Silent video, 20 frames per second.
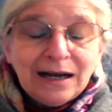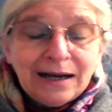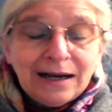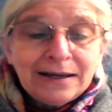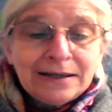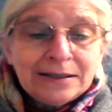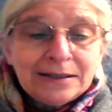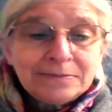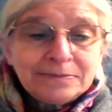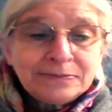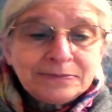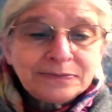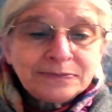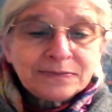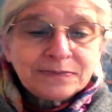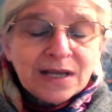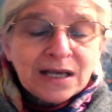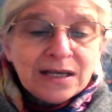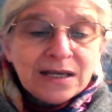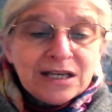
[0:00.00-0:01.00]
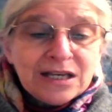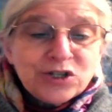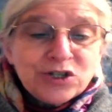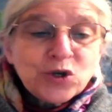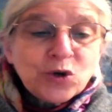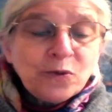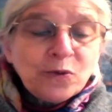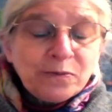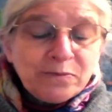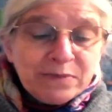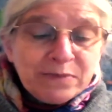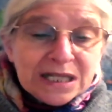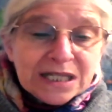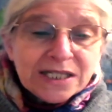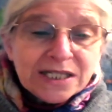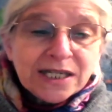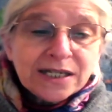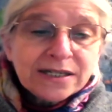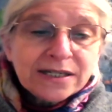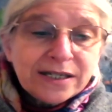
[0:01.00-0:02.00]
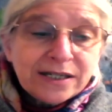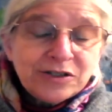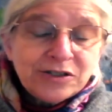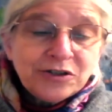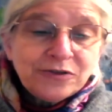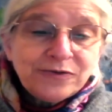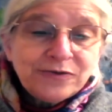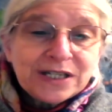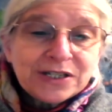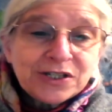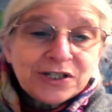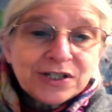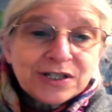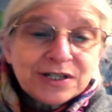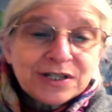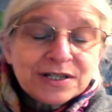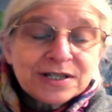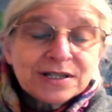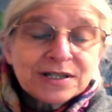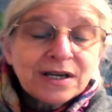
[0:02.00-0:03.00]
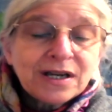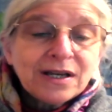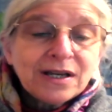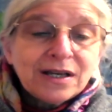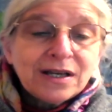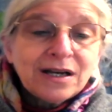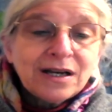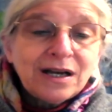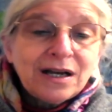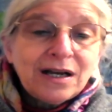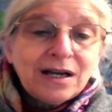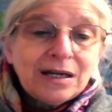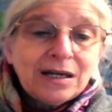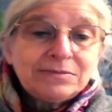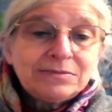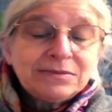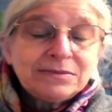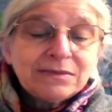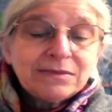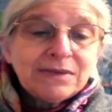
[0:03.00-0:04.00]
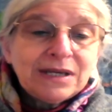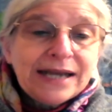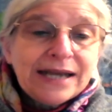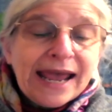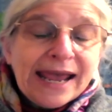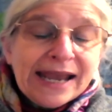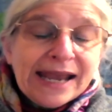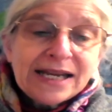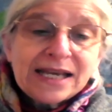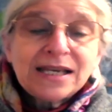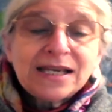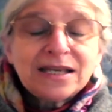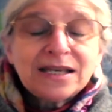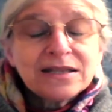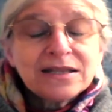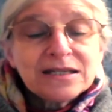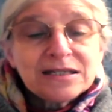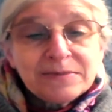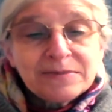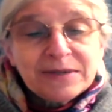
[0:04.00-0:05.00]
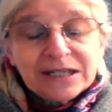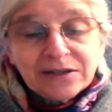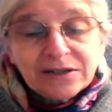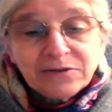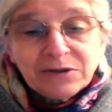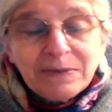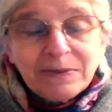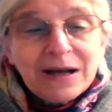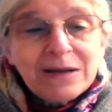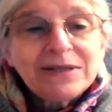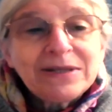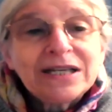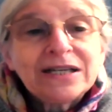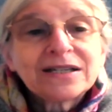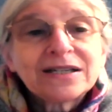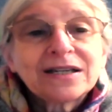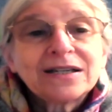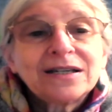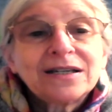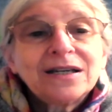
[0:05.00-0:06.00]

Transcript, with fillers: Um, so military interventions um, in Haiti, in the Dominican Republic,